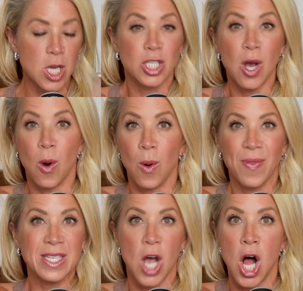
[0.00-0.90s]
so
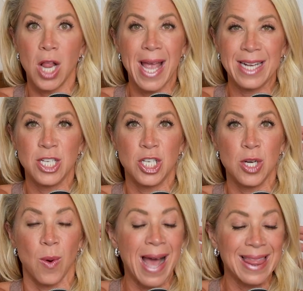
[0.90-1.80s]
that's all I had to
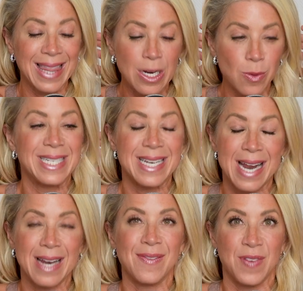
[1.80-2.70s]
do. I literally did
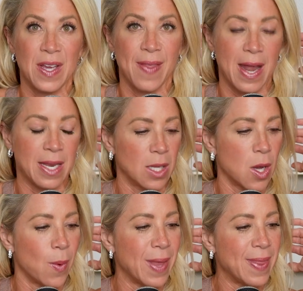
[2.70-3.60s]
not even feel that needle
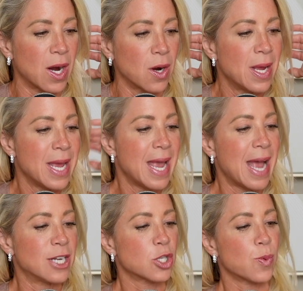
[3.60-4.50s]
go in there.
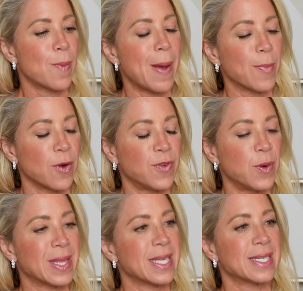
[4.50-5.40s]
And just remember, if you
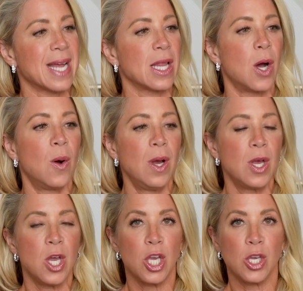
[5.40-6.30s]
get the Stello,
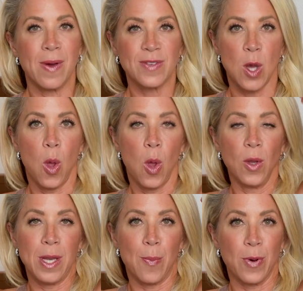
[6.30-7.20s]
you have to
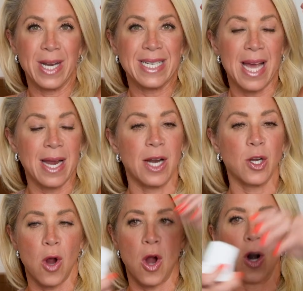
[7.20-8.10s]
hold it pretty tight on
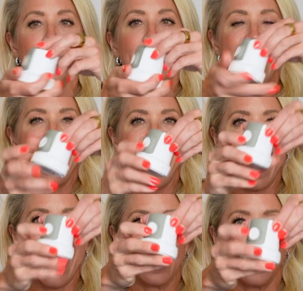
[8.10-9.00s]
your arm
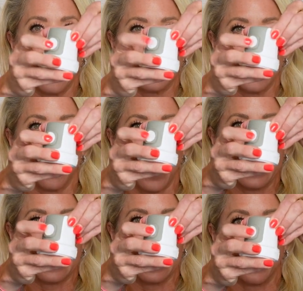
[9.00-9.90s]
and you have to
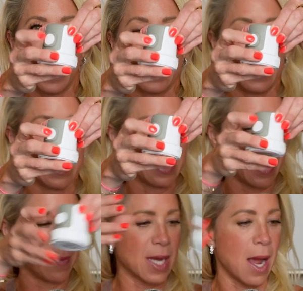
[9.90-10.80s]
depress this button at the
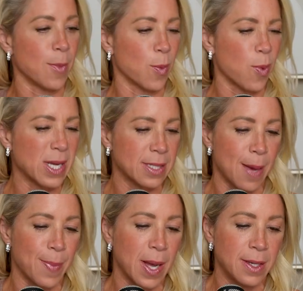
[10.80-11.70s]
same time, or press
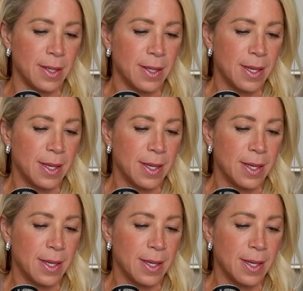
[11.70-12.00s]
that button.